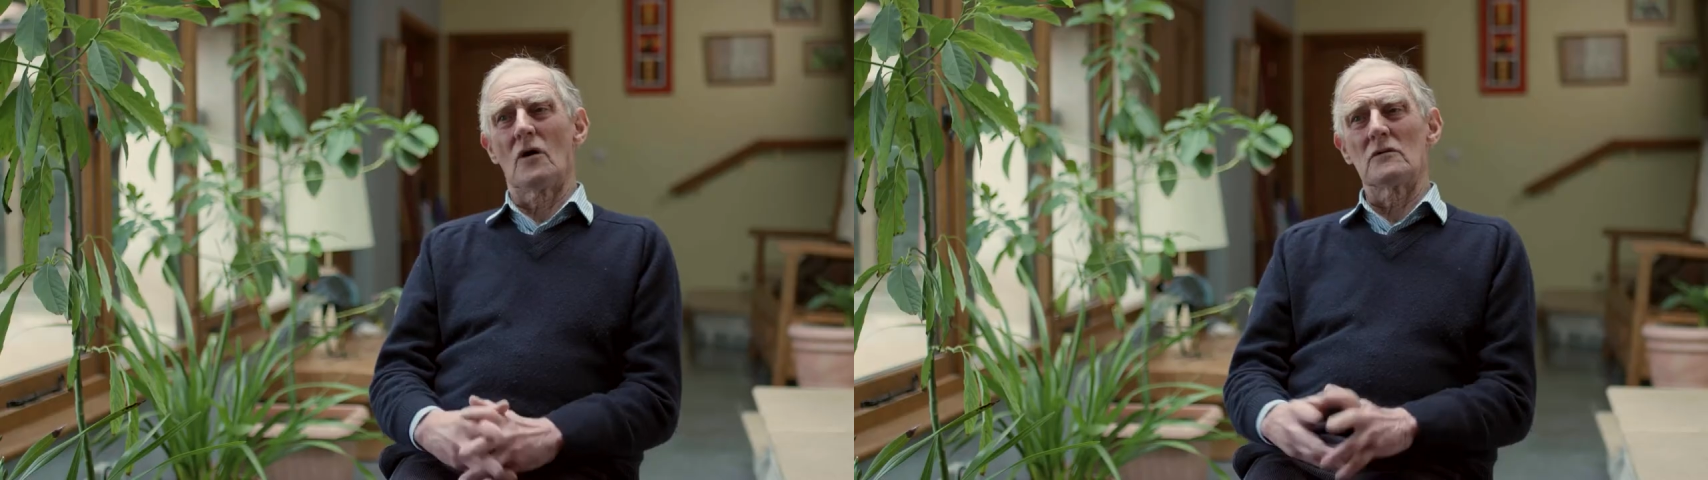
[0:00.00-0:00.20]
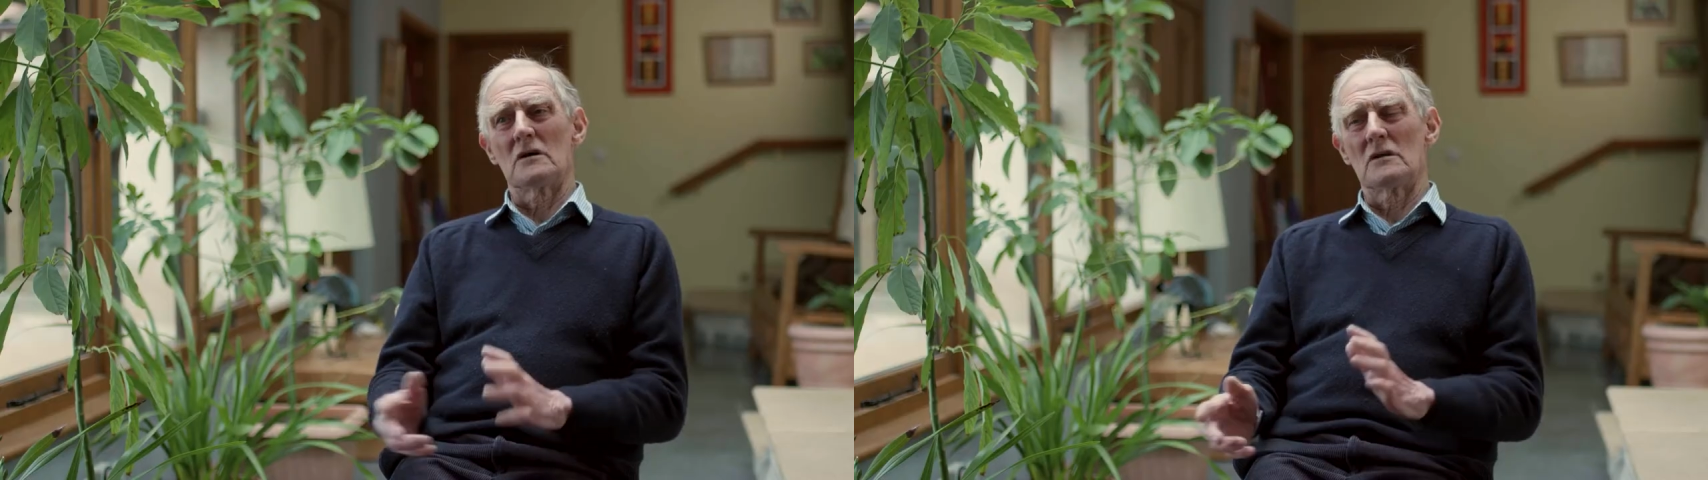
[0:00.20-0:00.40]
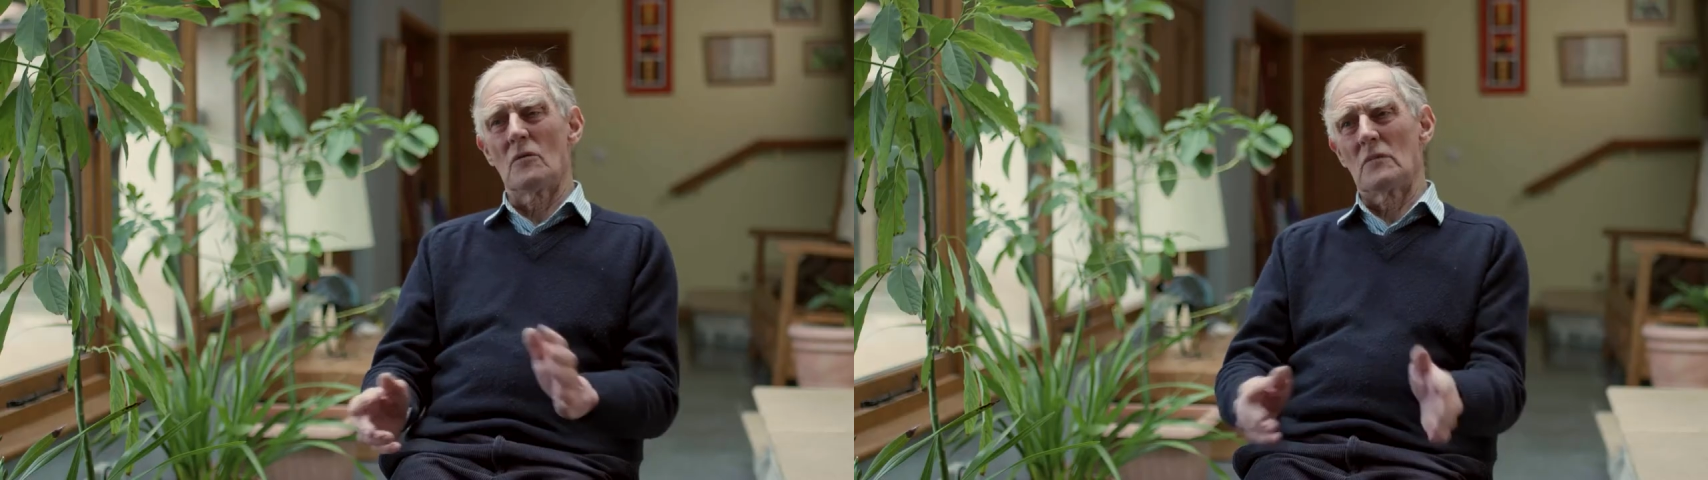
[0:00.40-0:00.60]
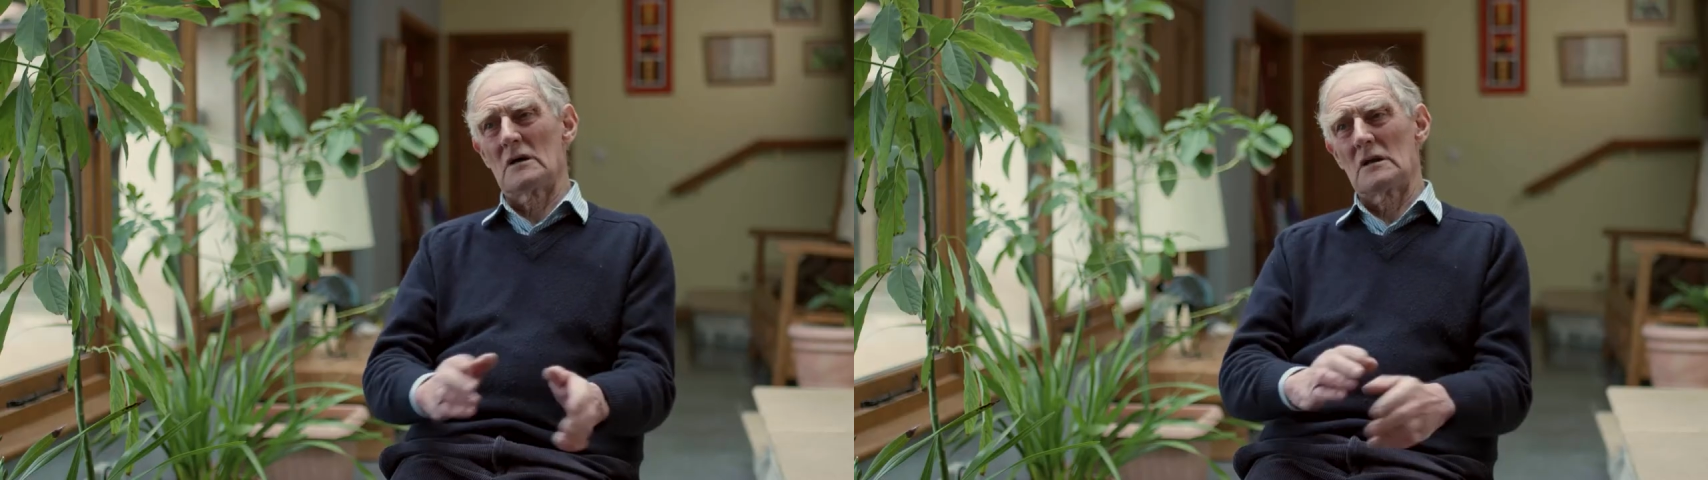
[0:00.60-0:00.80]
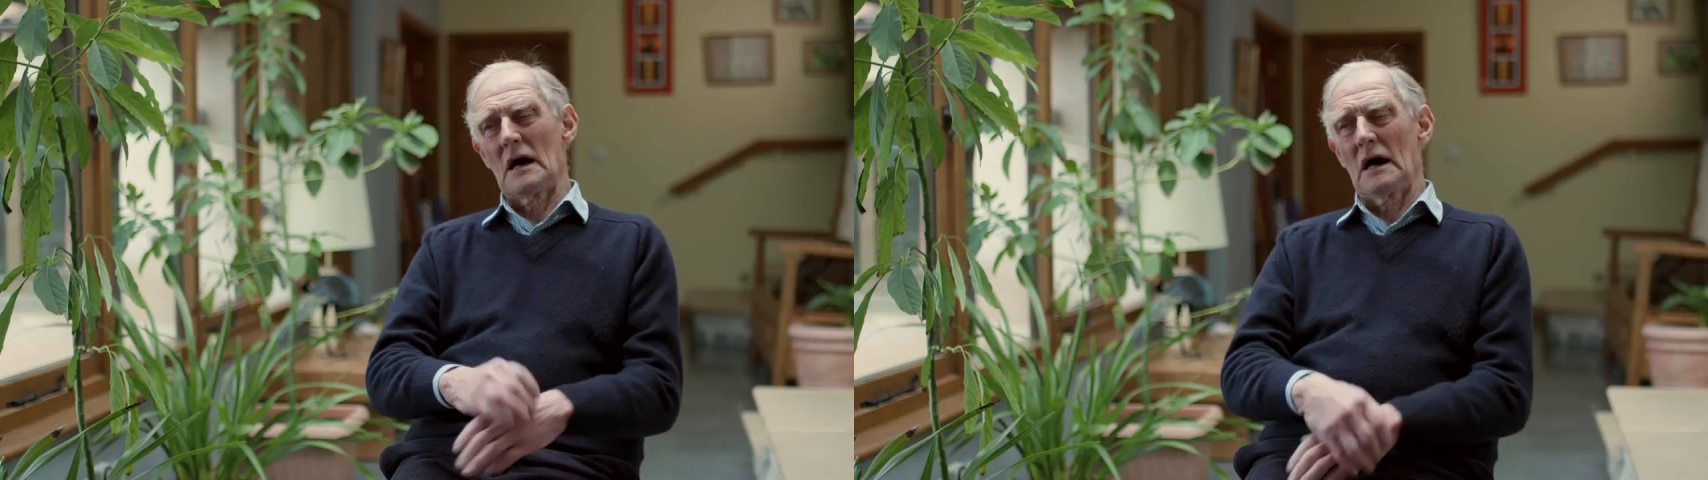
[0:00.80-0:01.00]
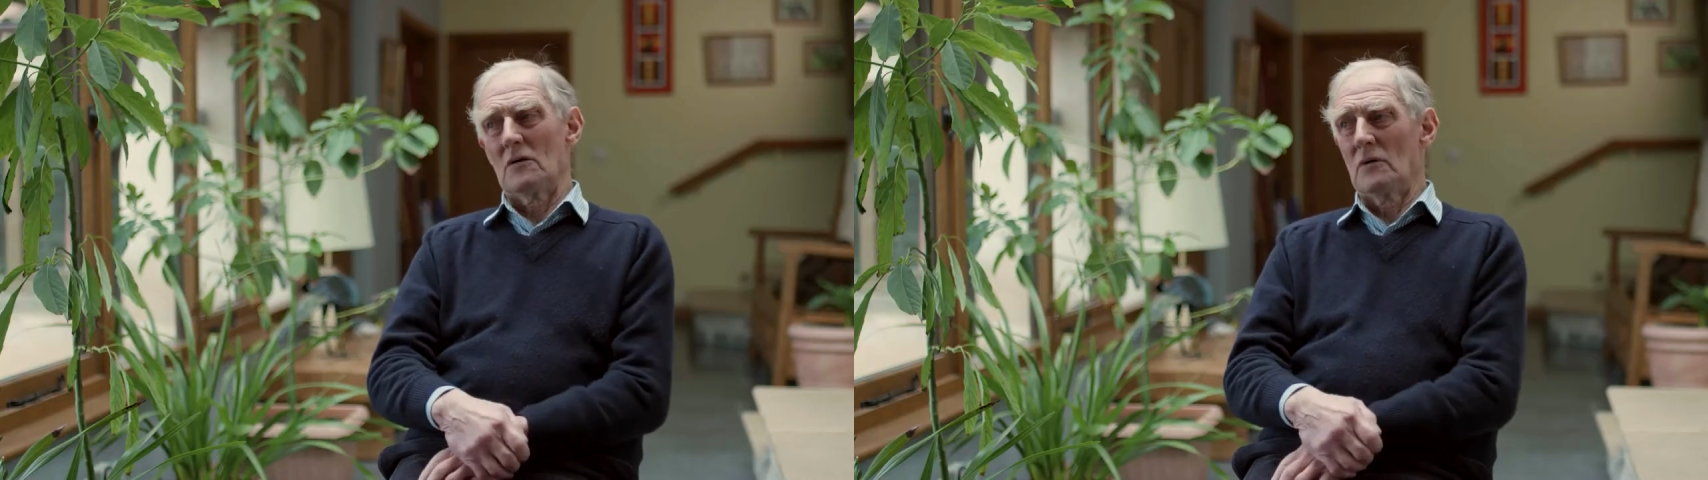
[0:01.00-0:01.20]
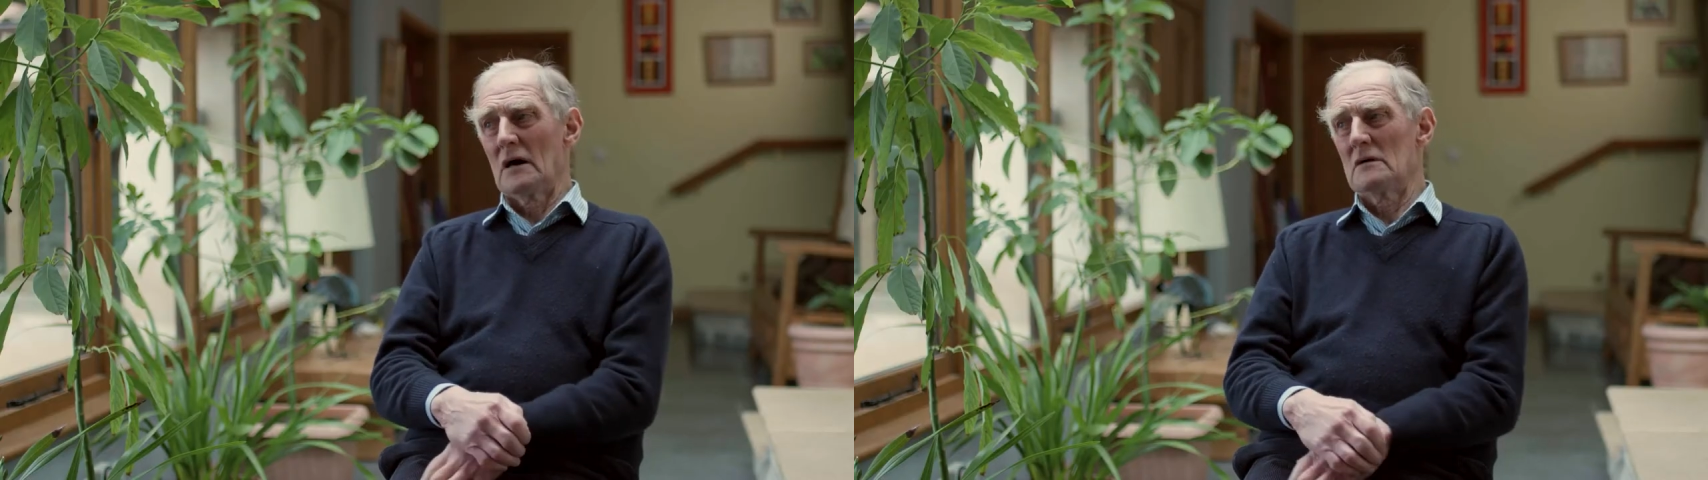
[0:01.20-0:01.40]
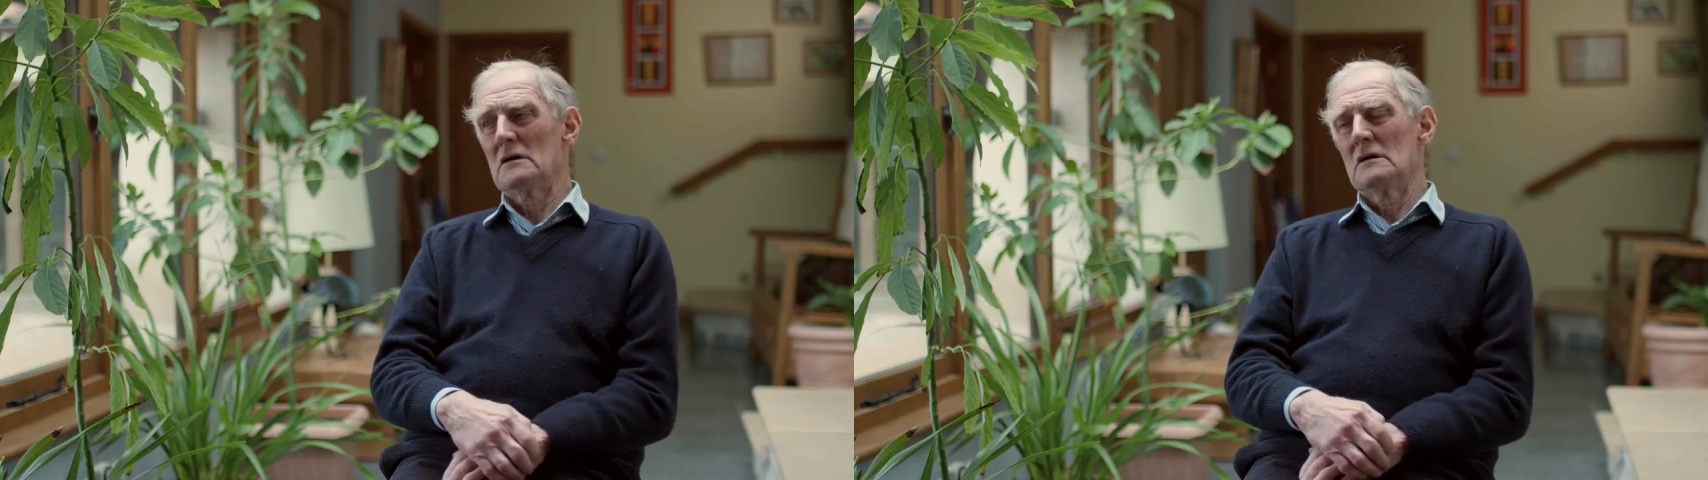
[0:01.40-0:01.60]
got the anomaly now
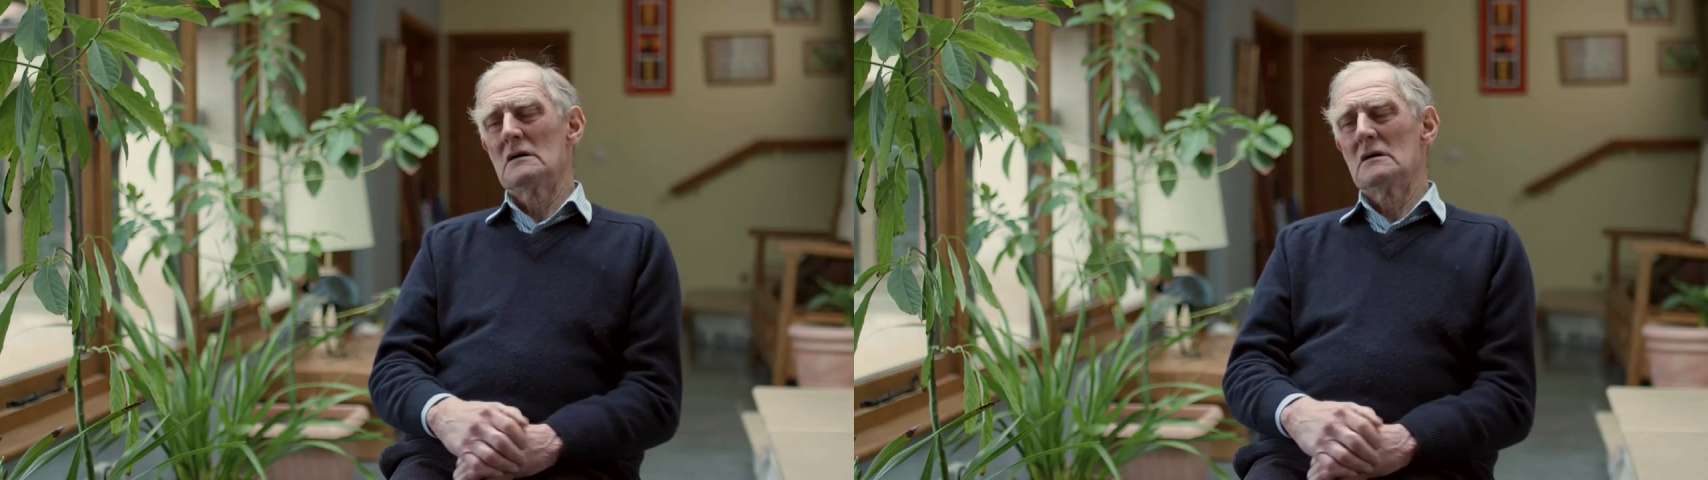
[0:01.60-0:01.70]
where